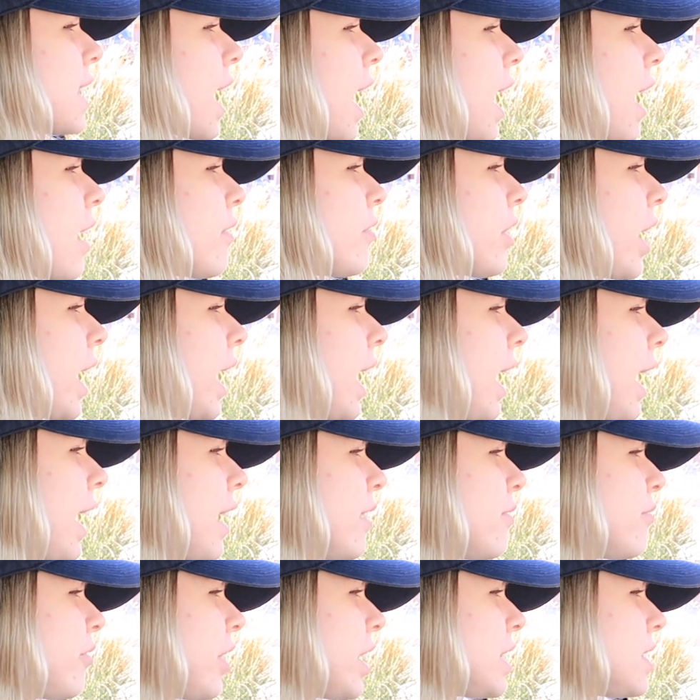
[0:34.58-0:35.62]
have
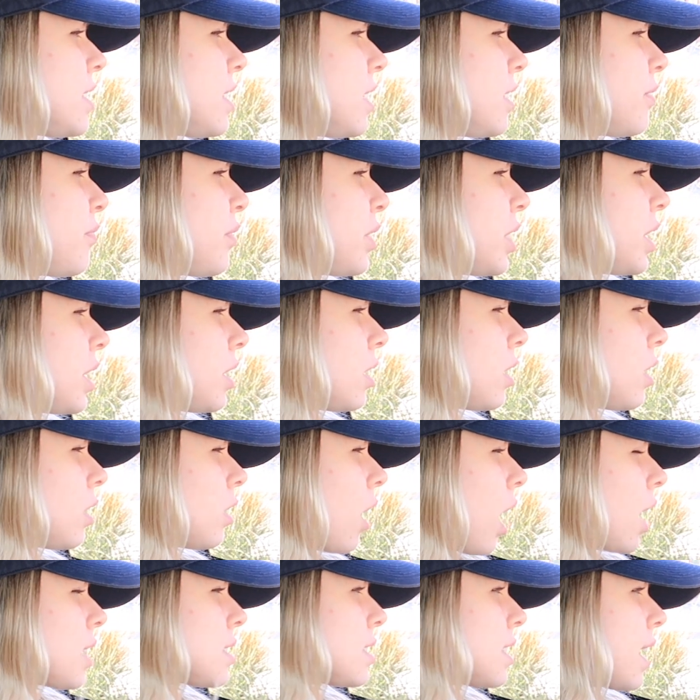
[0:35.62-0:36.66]
a venti vanilla
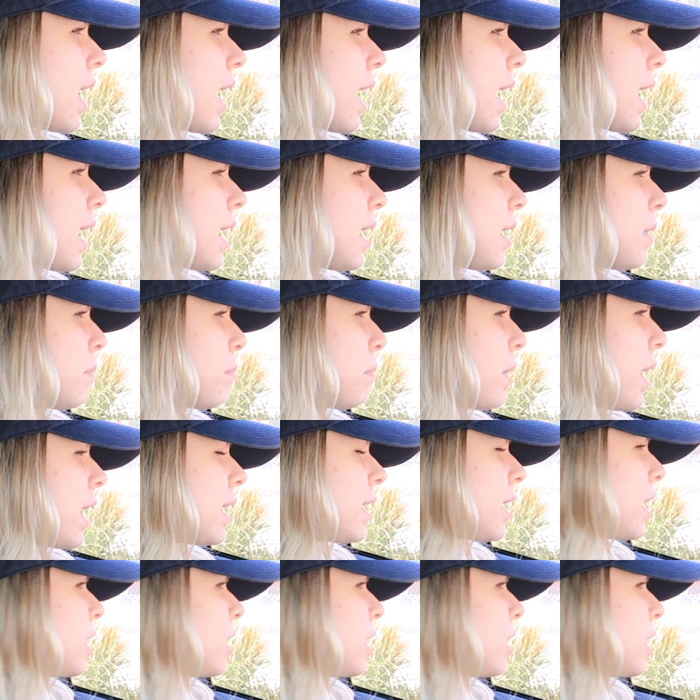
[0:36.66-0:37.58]
latte? And